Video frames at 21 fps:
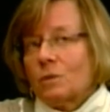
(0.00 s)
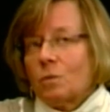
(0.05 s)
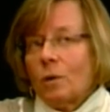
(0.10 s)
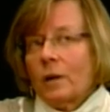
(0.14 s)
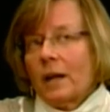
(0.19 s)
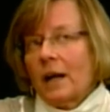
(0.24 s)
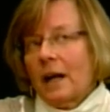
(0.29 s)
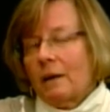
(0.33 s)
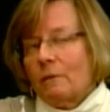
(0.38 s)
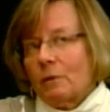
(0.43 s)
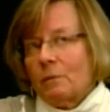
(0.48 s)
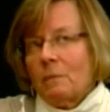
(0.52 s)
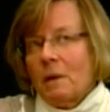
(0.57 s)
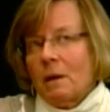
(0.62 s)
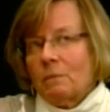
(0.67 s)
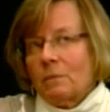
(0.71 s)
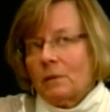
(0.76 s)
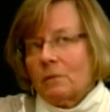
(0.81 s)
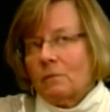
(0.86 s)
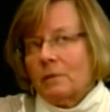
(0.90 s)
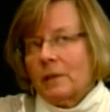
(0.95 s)
what I
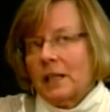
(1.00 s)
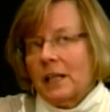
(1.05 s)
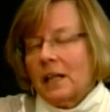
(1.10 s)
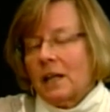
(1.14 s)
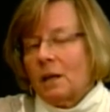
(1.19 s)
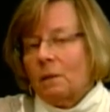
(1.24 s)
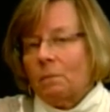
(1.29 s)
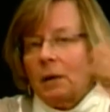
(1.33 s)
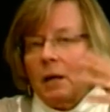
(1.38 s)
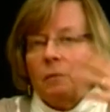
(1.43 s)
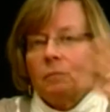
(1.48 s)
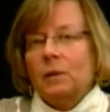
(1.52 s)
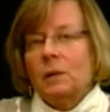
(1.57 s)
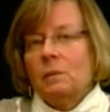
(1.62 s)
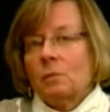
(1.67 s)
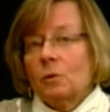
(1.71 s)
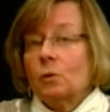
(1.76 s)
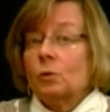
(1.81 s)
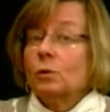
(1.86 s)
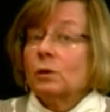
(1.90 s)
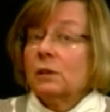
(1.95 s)
remember reading about
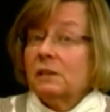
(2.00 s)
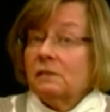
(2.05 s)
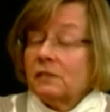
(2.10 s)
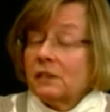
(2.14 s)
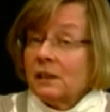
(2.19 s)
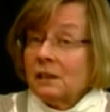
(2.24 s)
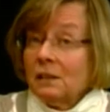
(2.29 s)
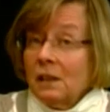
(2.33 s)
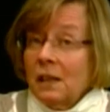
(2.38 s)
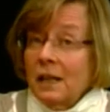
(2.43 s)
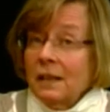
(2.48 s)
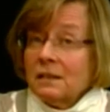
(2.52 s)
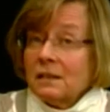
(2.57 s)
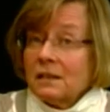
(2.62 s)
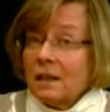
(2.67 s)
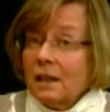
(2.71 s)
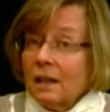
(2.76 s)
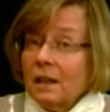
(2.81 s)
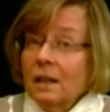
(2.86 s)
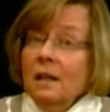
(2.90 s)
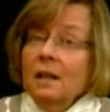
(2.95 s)
people who live in
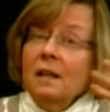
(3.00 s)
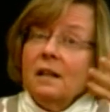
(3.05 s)
Alaska.